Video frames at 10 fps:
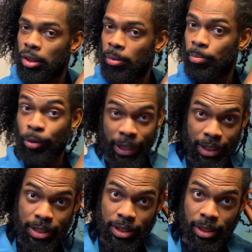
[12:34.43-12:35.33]

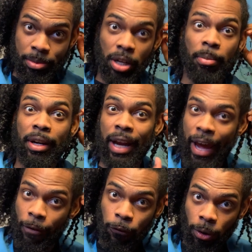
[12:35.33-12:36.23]
braids. I'm talking about an
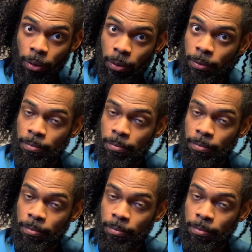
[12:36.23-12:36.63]
afro.